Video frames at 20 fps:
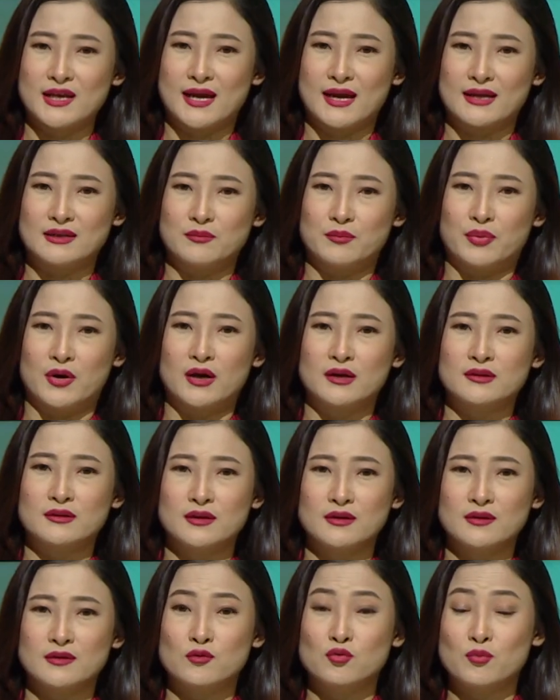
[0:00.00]
and
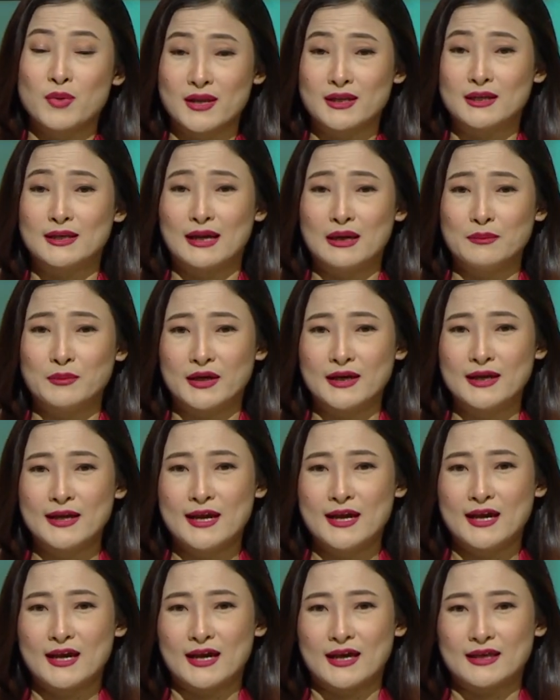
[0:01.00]
Bhakta Kumari Lama
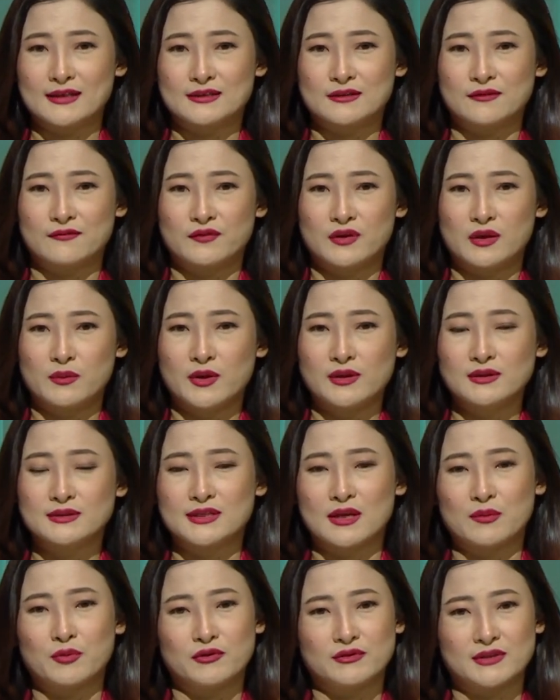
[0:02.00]
as the female
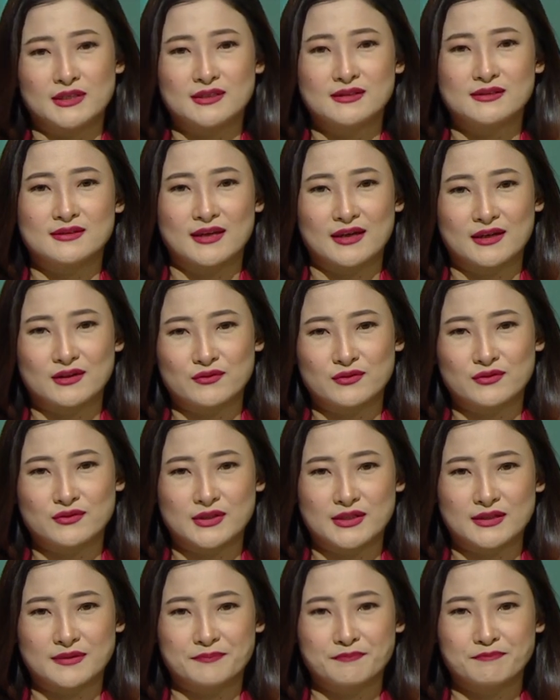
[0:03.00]
Deputy
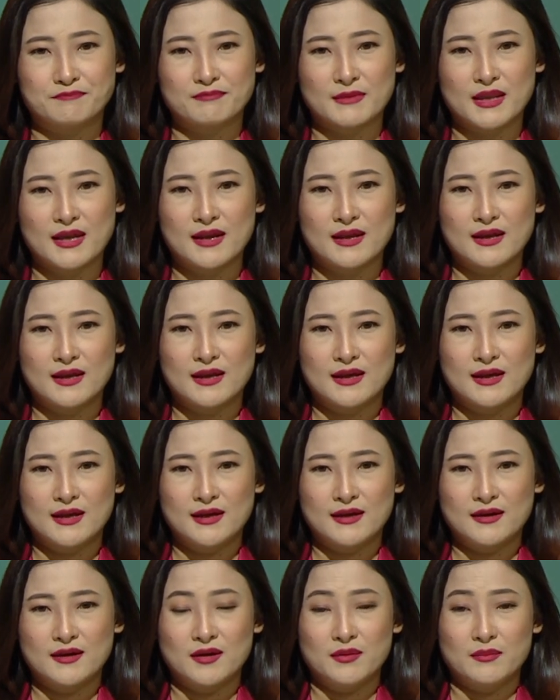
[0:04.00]
Secretary.
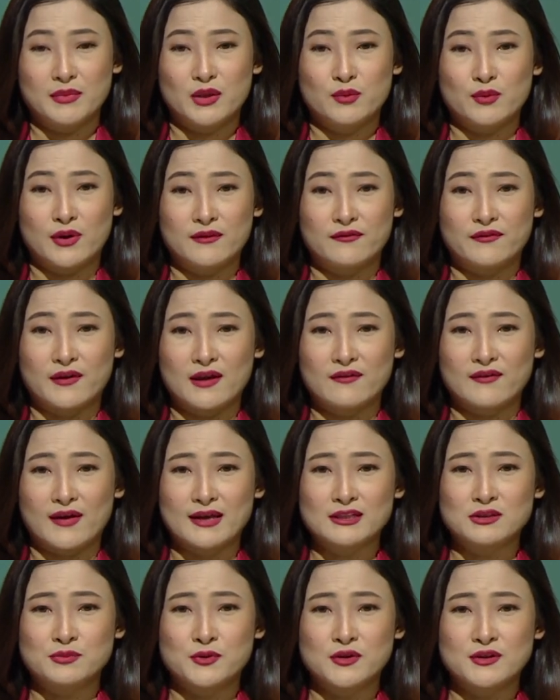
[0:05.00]
Meanwhile, five
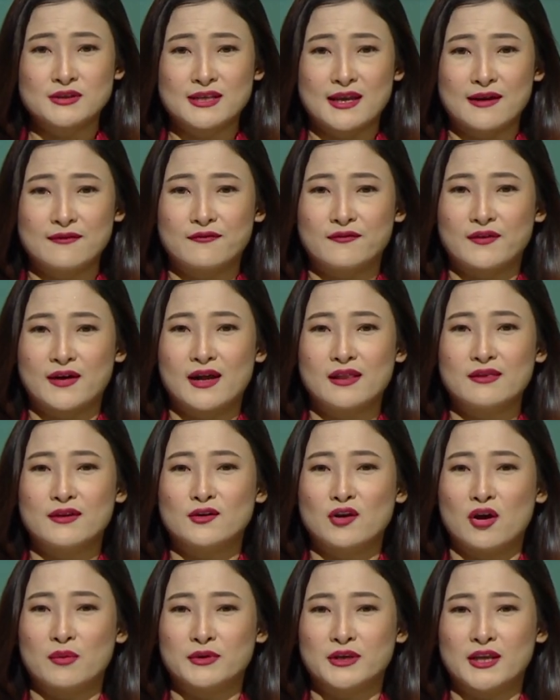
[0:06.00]
aspirants have filed their
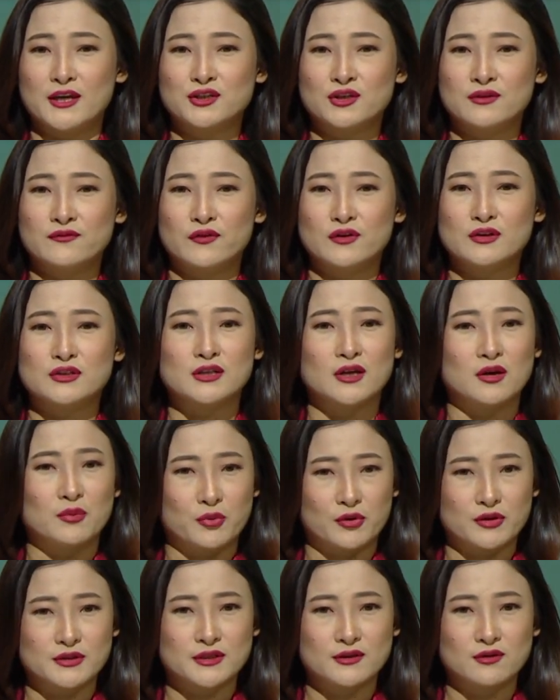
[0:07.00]
nomination for
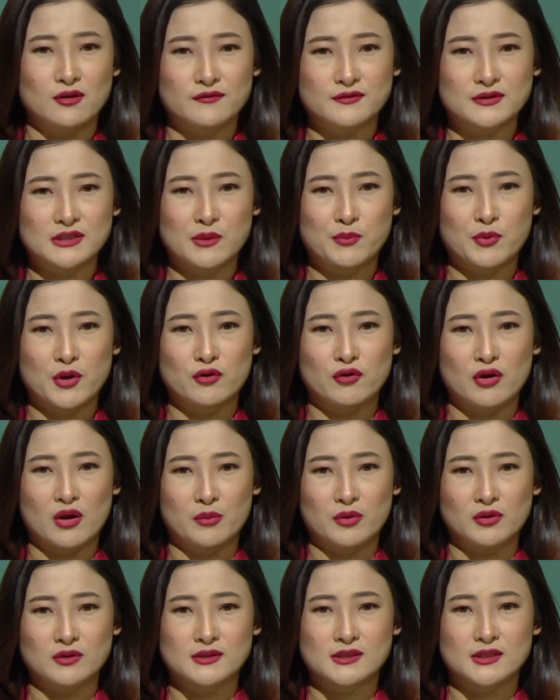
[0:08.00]
chairperson of
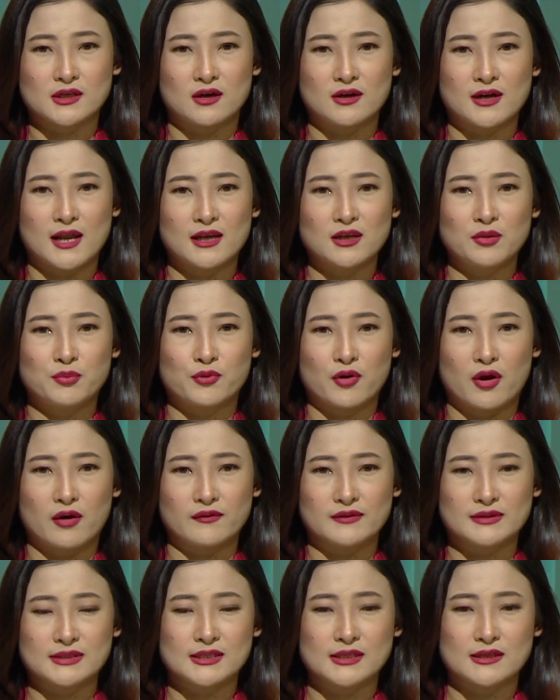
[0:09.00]
CPN-UMO's Karnali
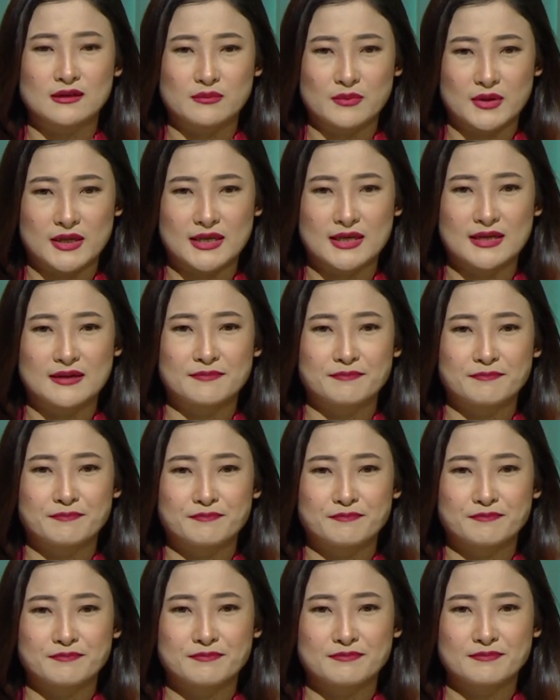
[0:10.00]
Province Committee.
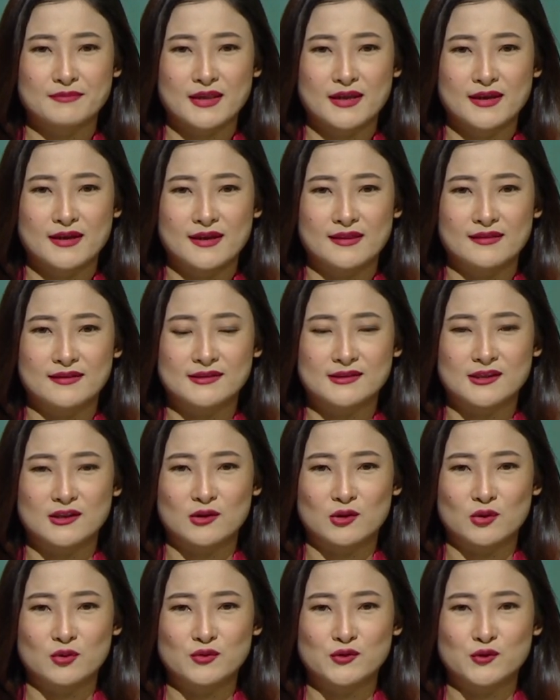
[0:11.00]
This
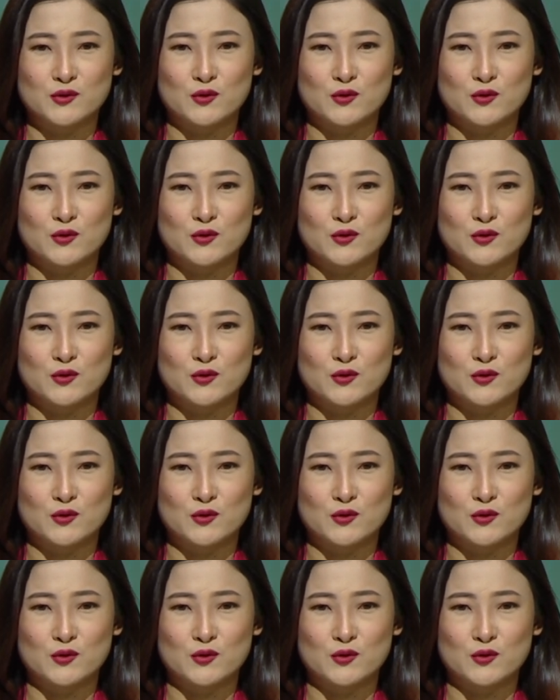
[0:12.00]
includes